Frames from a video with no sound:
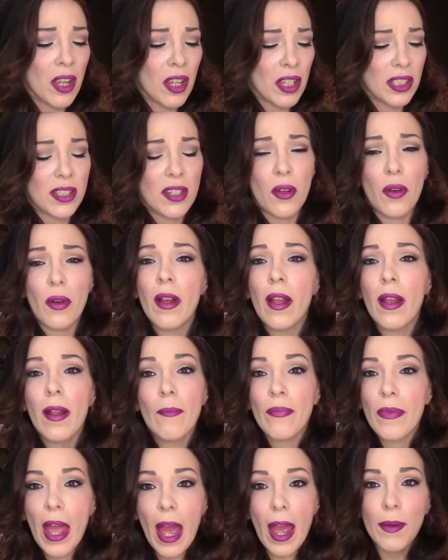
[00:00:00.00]
So
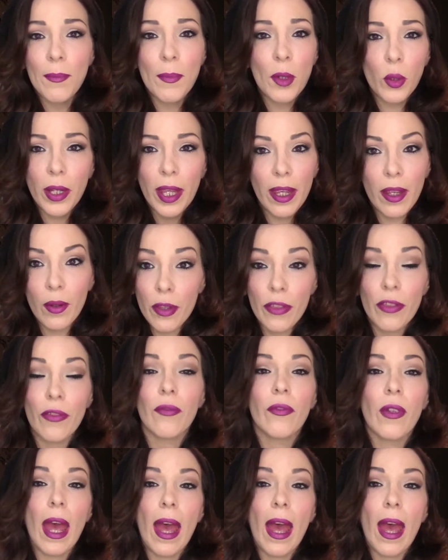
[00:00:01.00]
I'm okay with